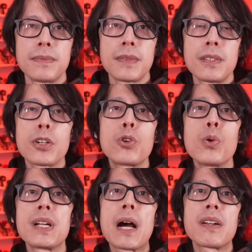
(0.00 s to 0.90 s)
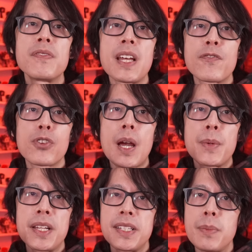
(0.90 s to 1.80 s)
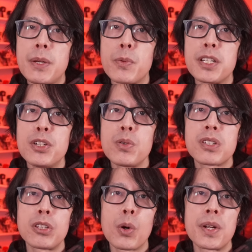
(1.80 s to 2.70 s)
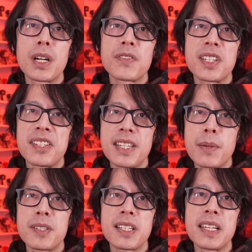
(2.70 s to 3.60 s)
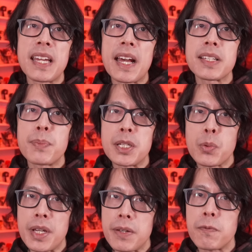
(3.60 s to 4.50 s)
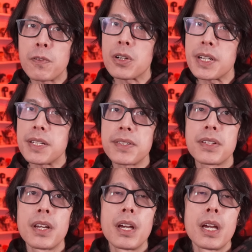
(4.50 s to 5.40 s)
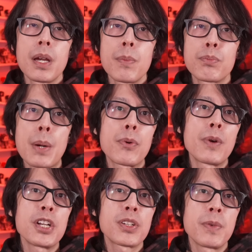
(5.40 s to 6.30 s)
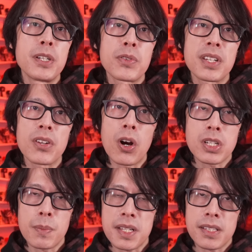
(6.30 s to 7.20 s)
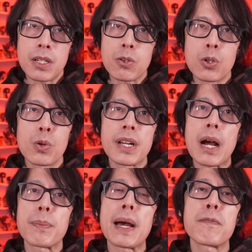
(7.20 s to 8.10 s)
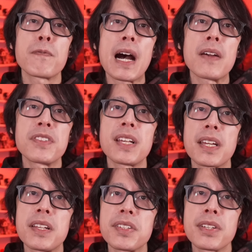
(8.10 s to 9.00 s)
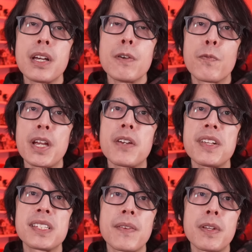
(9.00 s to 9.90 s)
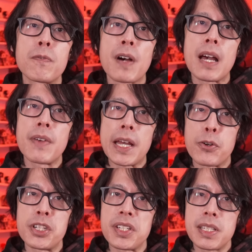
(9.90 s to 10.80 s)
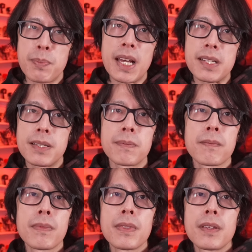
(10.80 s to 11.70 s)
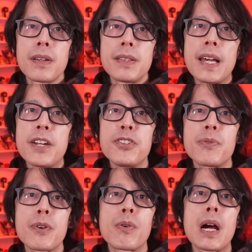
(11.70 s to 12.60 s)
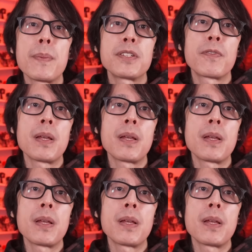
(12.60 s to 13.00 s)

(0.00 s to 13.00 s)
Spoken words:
The cooldown of Death Trap needs to be reduced low enough to seamlessly cast between flurries. Preparation reduces ultimate skill cooldown by 5 seconds for every 75 energy spent. The energy requirements for the